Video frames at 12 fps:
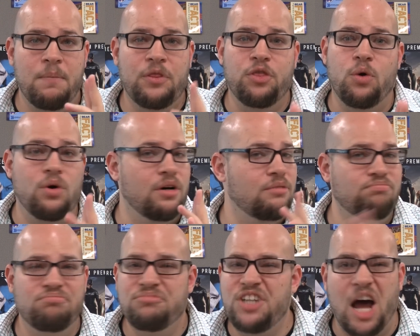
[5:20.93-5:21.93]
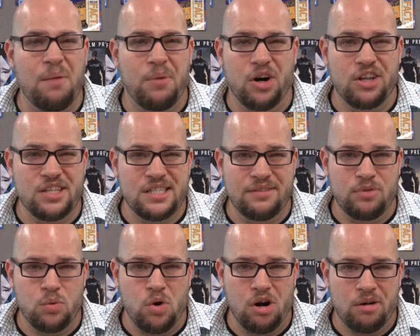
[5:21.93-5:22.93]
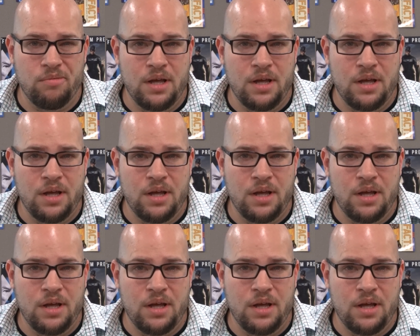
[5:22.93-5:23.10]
but Thor, not part of the Civil War.